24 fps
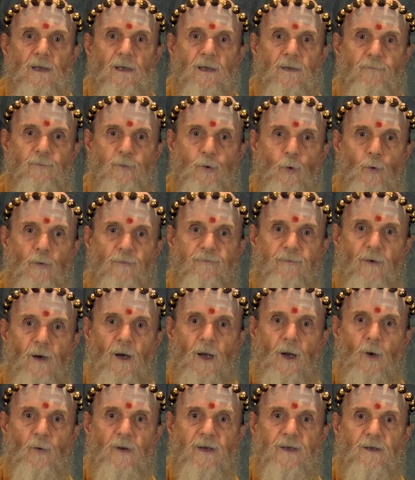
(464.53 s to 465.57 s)
If you are
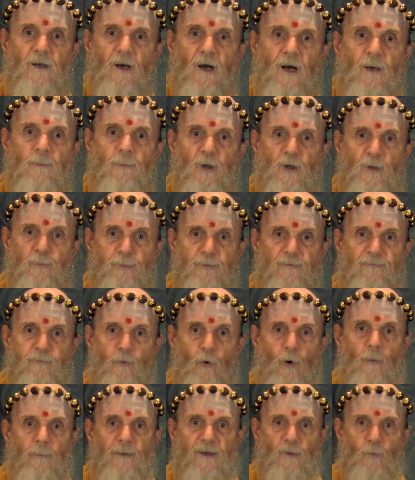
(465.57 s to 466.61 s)
following Dharma and
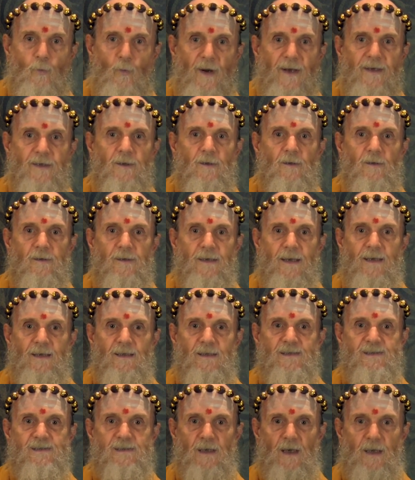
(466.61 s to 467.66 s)
performing regular
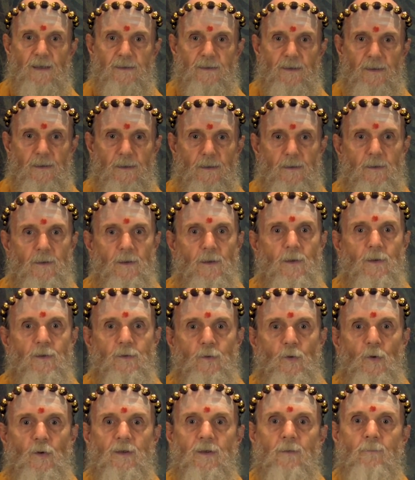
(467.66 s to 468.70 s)
daily sadhana,
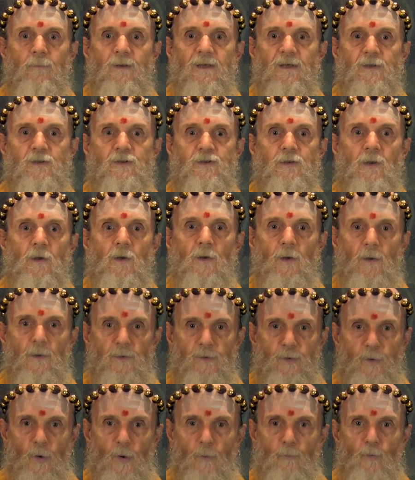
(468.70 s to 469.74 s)
you can be
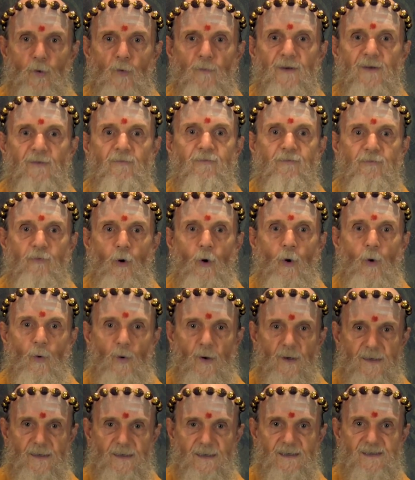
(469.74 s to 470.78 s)
assured you are moving
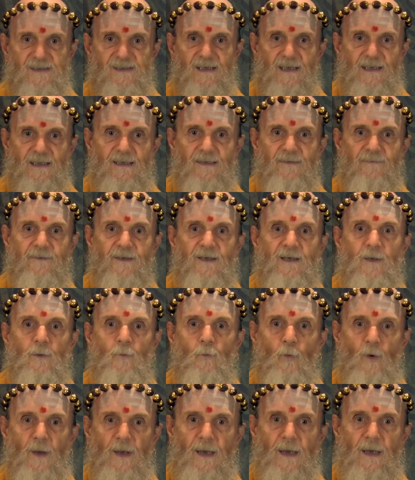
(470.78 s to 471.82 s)
forward in a
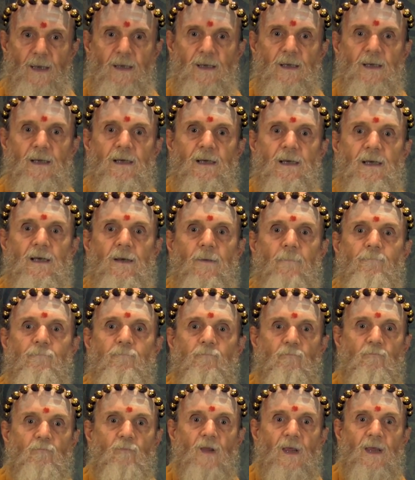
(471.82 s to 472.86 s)
significant way
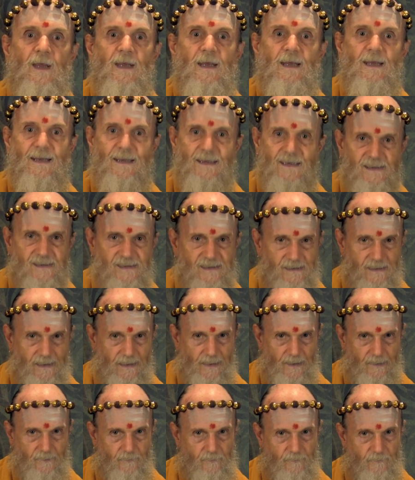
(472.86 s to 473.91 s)
in this
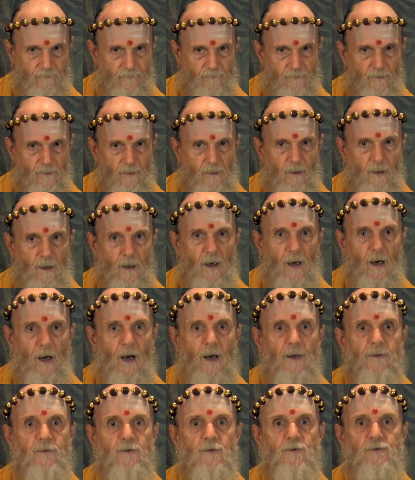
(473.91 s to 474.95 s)
life,
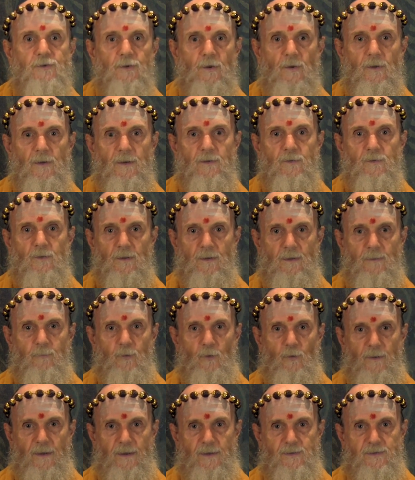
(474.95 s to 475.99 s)
on your journey to
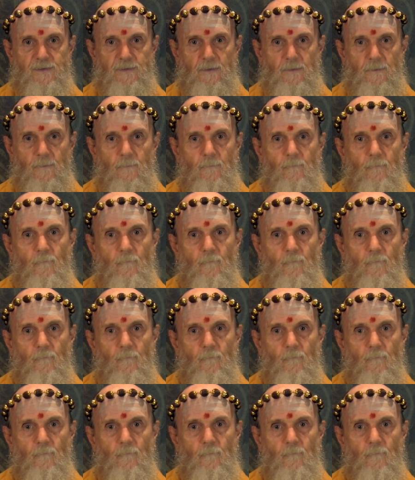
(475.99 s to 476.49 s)
liberation.